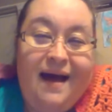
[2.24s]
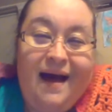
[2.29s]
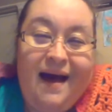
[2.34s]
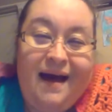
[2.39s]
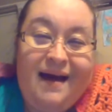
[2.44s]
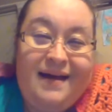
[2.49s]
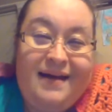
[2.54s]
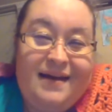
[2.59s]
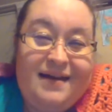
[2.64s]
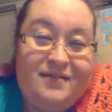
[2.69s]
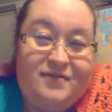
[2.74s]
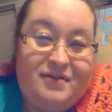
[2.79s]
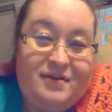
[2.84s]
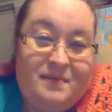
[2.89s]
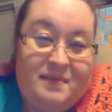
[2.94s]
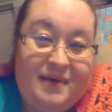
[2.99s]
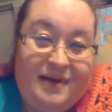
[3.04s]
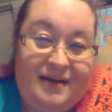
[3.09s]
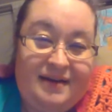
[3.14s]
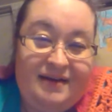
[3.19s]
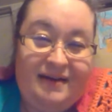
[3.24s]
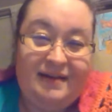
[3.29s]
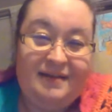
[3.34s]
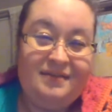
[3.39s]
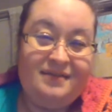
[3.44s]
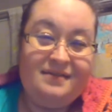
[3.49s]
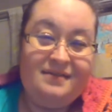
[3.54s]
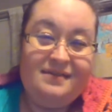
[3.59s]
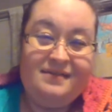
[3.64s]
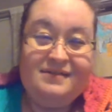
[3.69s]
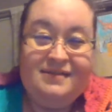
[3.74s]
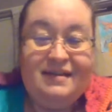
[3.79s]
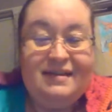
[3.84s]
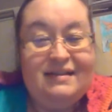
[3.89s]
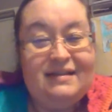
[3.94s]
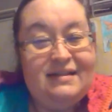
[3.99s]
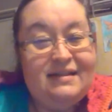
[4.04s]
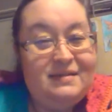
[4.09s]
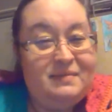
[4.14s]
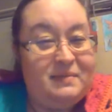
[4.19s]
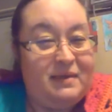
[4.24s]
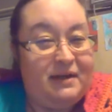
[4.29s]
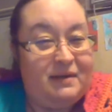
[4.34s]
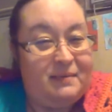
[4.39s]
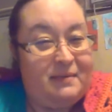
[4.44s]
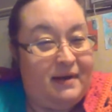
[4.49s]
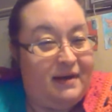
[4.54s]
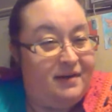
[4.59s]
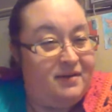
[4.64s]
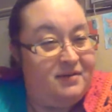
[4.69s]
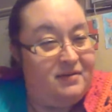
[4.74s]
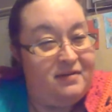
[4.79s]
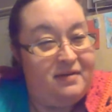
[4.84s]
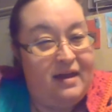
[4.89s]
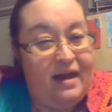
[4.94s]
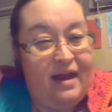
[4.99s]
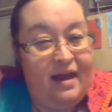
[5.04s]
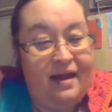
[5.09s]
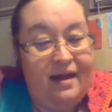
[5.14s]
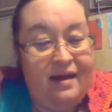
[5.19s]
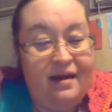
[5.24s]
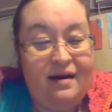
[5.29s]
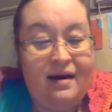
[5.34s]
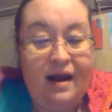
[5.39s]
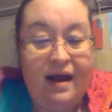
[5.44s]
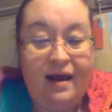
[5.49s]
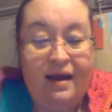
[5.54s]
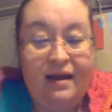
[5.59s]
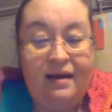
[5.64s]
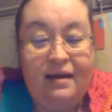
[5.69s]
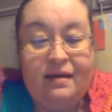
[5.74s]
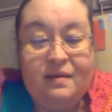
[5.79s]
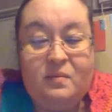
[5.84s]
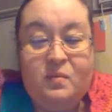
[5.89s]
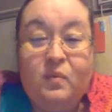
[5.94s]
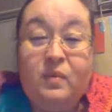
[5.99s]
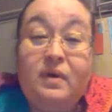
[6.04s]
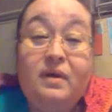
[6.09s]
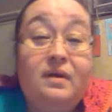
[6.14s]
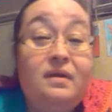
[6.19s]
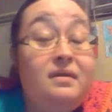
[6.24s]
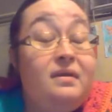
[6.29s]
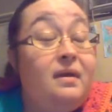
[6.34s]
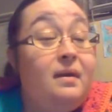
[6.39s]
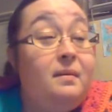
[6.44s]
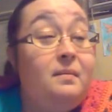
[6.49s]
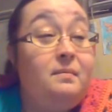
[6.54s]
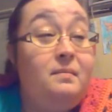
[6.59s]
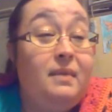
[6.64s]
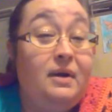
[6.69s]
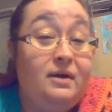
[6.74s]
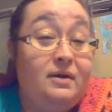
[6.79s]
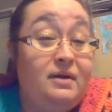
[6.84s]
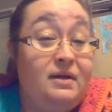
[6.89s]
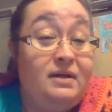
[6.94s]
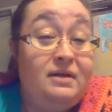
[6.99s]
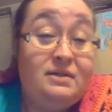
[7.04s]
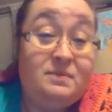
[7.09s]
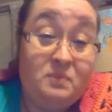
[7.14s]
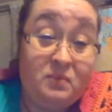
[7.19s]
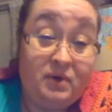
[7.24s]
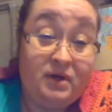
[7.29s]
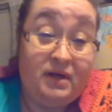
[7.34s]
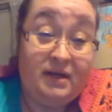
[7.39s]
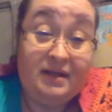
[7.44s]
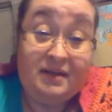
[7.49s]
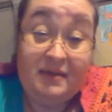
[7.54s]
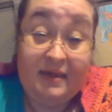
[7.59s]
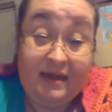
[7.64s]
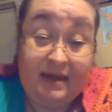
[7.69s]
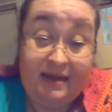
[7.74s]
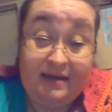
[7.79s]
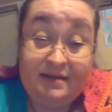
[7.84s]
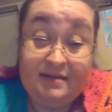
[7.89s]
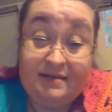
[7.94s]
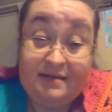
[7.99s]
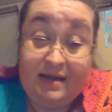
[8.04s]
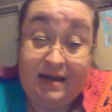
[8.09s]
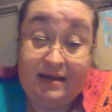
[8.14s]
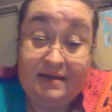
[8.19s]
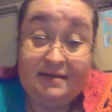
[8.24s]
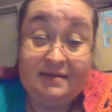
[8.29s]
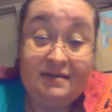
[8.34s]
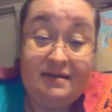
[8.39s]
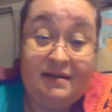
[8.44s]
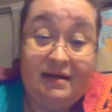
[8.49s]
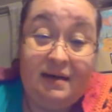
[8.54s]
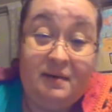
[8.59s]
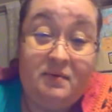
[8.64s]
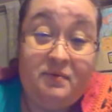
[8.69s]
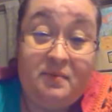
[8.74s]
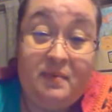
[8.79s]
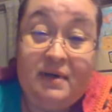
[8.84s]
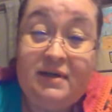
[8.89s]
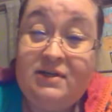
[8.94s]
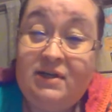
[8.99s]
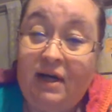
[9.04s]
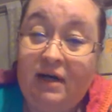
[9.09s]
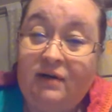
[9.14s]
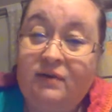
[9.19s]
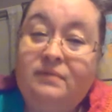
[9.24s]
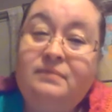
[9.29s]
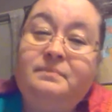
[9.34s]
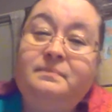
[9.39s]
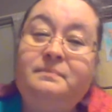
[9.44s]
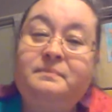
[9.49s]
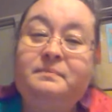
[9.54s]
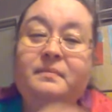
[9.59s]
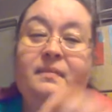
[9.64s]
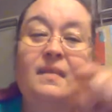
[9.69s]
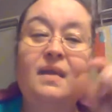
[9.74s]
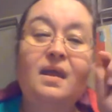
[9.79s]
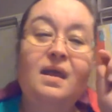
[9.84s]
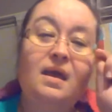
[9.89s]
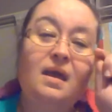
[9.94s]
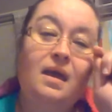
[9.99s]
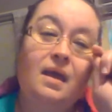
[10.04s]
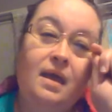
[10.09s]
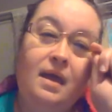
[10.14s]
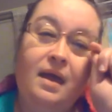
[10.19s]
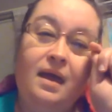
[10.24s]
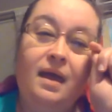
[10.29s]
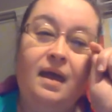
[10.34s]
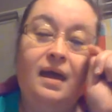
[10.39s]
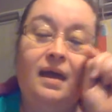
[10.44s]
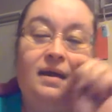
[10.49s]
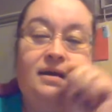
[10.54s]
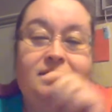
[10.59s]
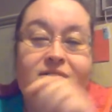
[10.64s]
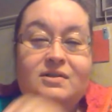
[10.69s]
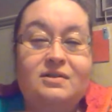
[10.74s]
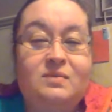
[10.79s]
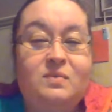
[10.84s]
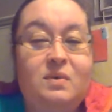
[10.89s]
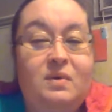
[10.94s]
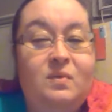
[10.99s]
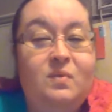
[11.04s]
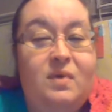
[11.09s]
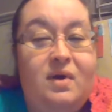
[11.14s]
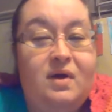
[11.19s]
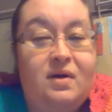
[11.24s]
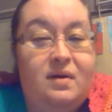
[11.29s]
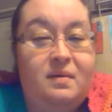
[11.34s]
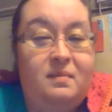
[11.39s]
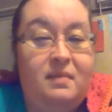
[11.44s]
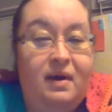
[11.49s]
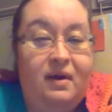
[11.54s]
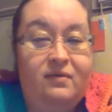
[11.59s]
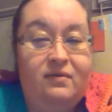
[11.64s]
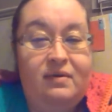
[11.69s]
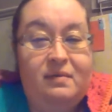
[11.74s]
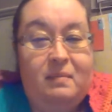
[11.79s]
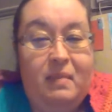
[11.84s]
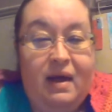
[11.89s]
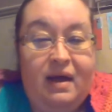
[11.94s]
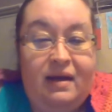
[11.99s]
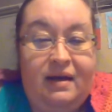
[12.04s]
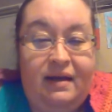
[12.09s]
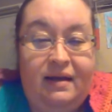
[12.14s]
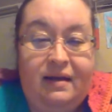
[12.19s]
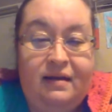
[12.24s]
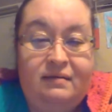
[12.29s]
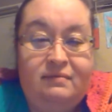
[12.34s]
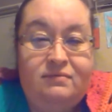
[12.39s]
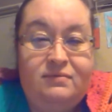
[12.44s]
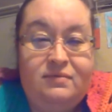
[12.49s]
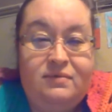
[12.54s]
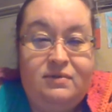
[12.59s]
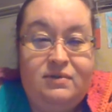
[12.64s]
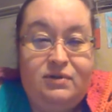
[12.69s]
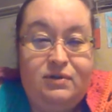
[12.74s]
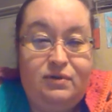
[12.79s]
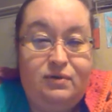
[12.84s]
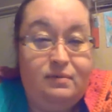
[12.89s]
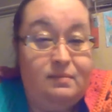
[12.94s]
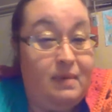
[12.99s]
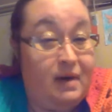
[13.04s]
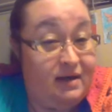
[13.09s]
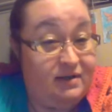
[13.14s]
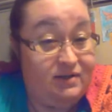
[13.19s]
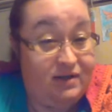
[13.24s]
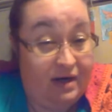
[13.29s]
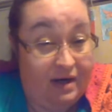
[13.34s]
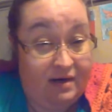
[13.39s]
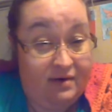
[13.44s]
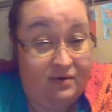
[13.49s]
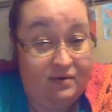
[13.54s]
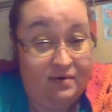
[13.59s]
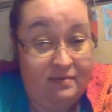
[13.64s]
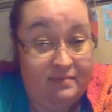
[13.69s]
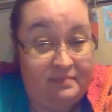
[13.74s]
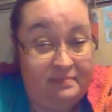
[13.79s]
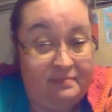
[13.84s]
Hi everybody, this is Mary Beth, and I am with Mary's Pretty Things. That is the name of my channel, and I just want to welcome everybody to my channel.